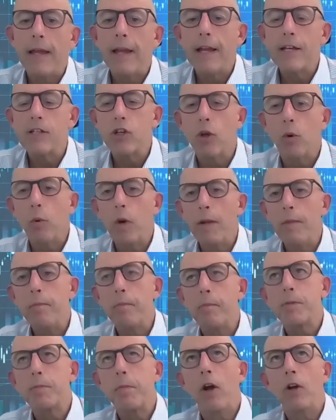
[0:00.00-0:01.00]
Yeah, so we
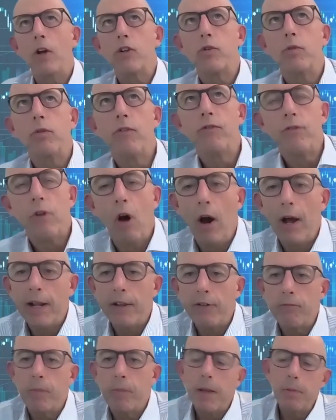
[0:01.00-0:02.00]
spoke to a variety
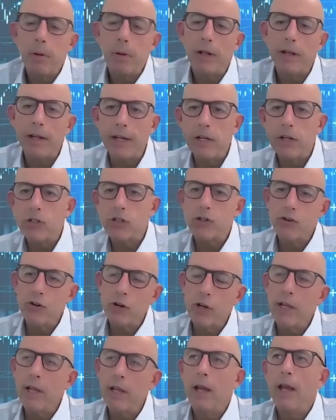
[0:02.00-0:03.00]
of people in
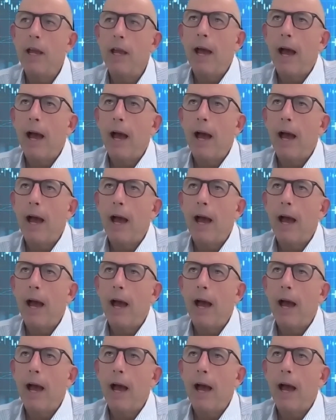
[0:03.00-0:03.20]
industry